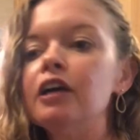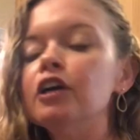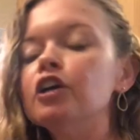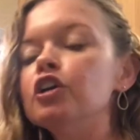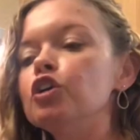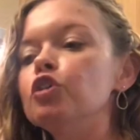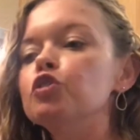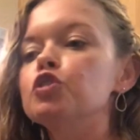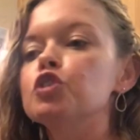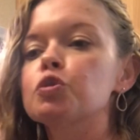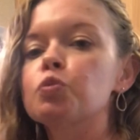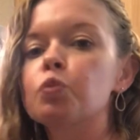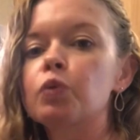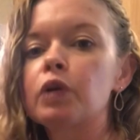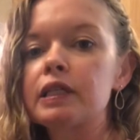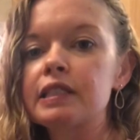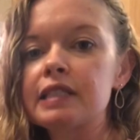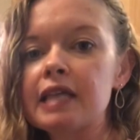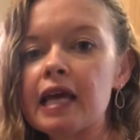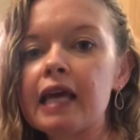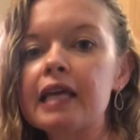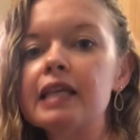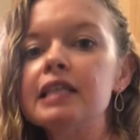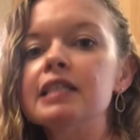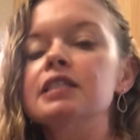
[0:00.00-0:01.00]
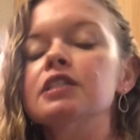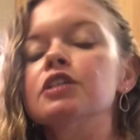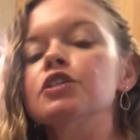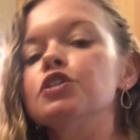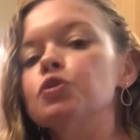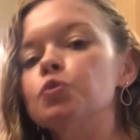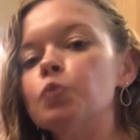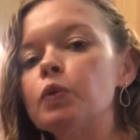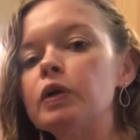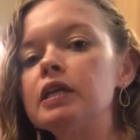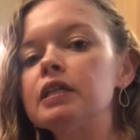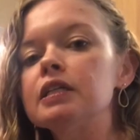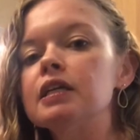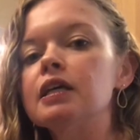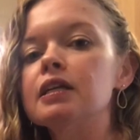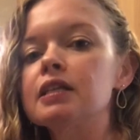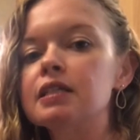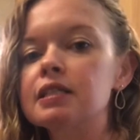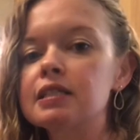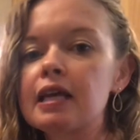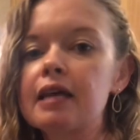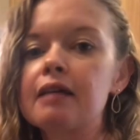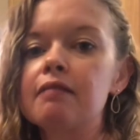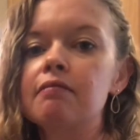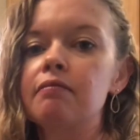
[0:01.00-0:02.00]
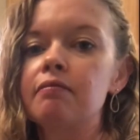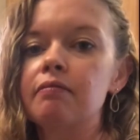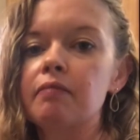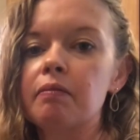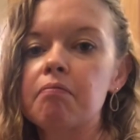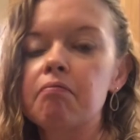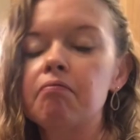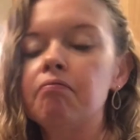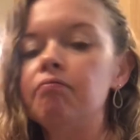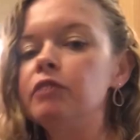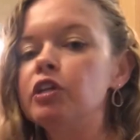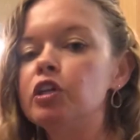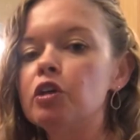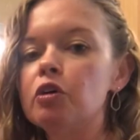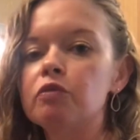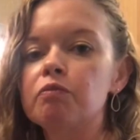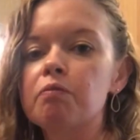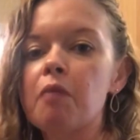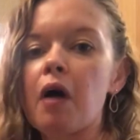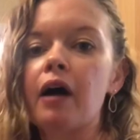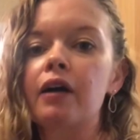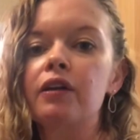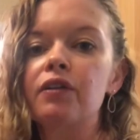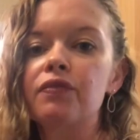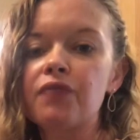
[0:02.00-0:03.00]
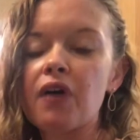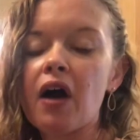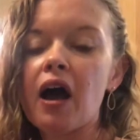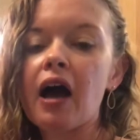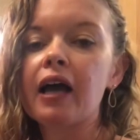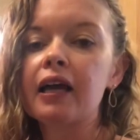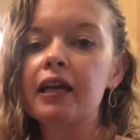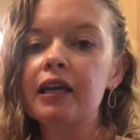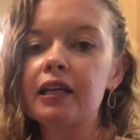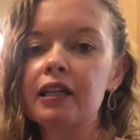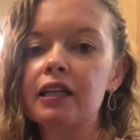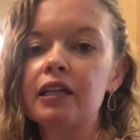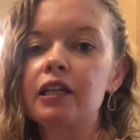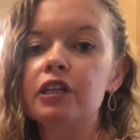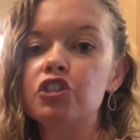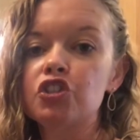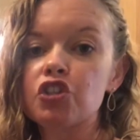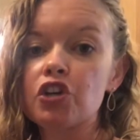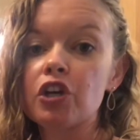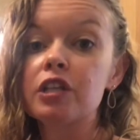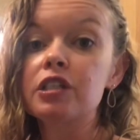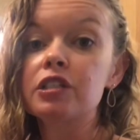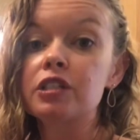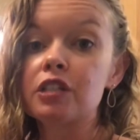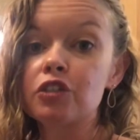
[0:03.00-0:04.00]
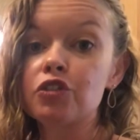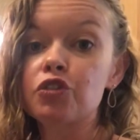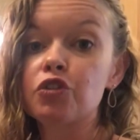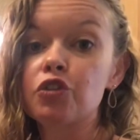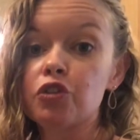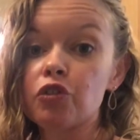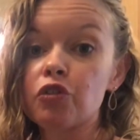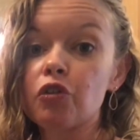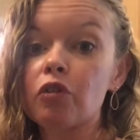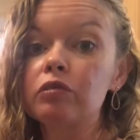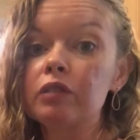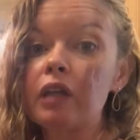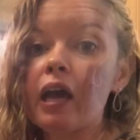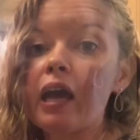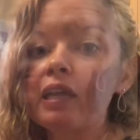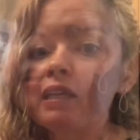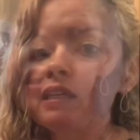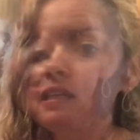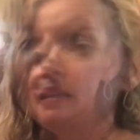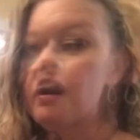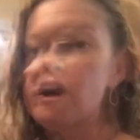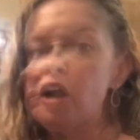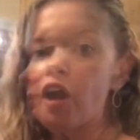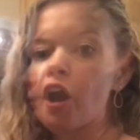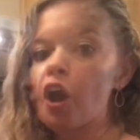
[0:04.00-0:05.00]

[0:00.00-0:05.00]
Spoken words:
You just want to taste the sweetness and, you know, modify it and adjust it to your own liking.